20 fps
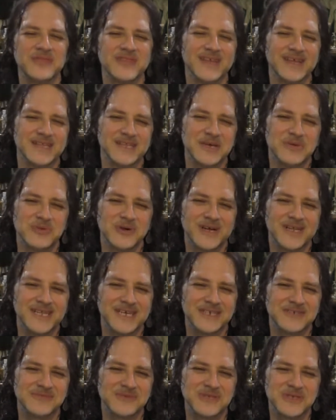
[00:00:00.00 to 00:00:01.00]
the Libra
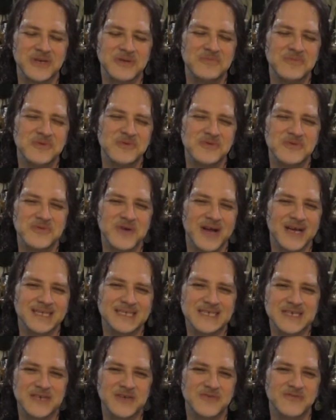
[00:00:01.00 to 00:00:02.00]
Collective, Sun, Moon,
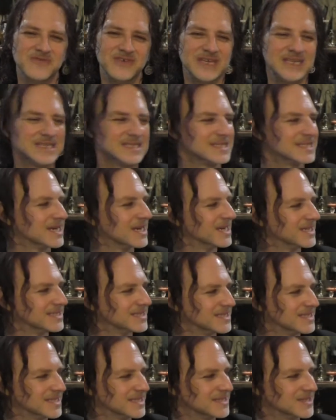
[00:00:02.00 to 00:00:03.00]
Rising, Venus
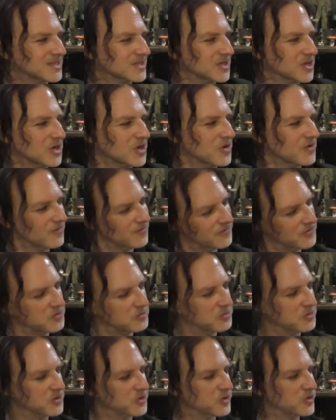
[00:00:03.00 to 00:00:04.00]
signs. This full
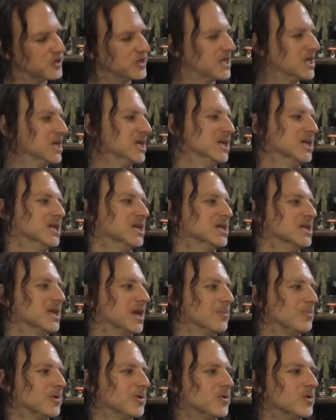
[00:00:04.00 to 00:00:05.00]
moon in
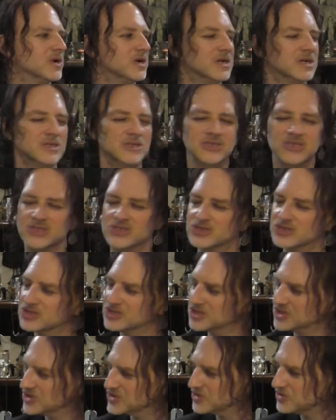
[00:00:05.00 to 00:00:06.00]
Capricorn to
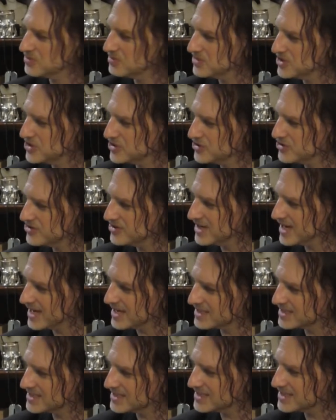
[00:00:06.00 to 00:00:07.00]
new moon
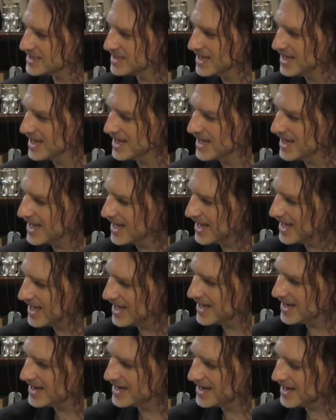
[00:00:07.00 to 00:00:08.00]
next
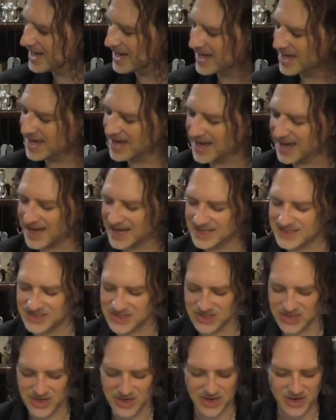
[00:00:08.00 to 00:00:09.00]
in
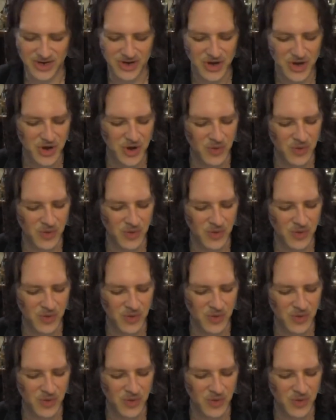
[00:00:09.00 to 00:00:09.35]
Cancer.